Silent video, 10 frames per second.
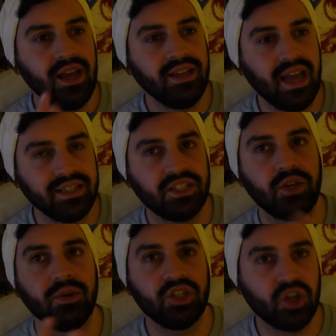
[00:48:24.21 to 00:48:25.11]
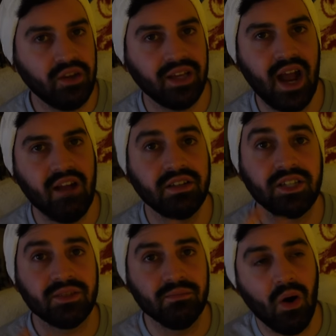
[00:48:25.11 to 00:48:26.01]
getting to enjoy the
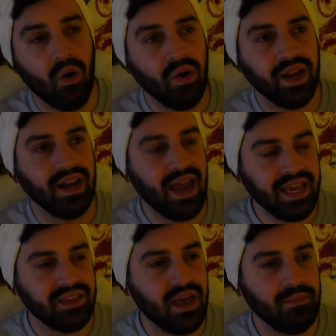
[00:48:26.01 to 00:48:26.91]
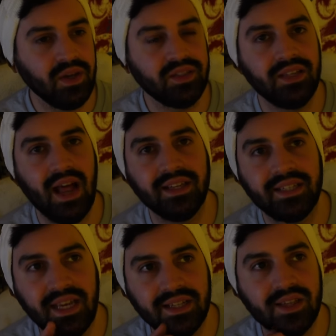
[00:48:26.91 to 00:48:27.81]
characters more and liking their
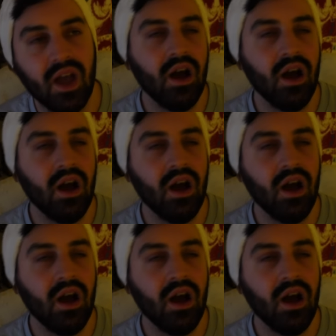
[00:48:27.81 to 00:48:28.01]
personalities.